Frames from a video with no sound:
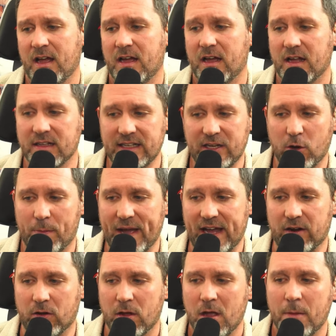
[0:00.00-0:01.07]
a legal
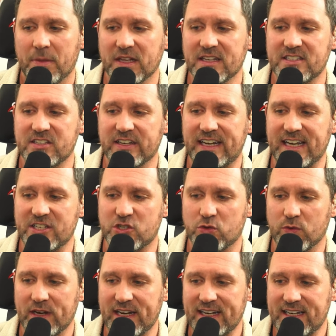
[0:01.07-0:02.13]
battle. But let's look at
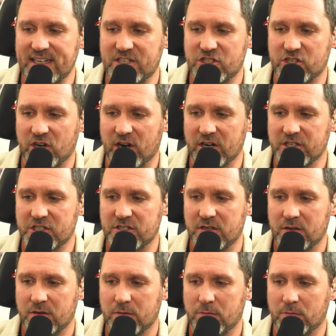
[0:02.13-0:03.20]
Trinity Church,
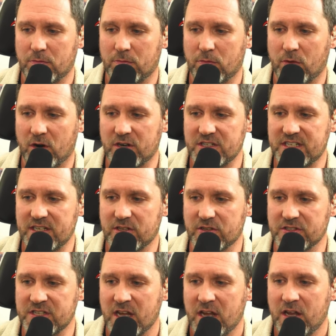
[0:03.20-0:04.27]
Mars
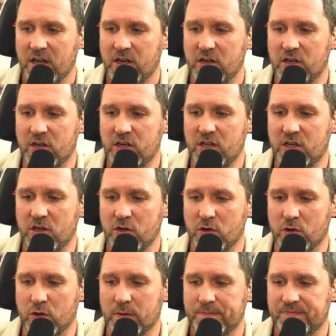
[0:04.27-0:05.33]
Hill's
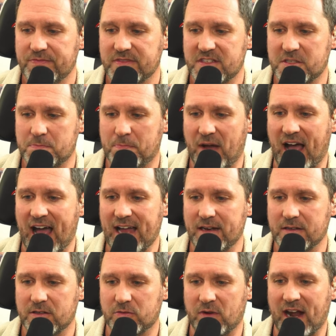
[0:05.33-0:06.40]
new spot,
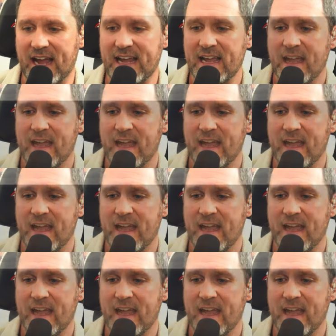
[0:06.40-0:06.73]
right?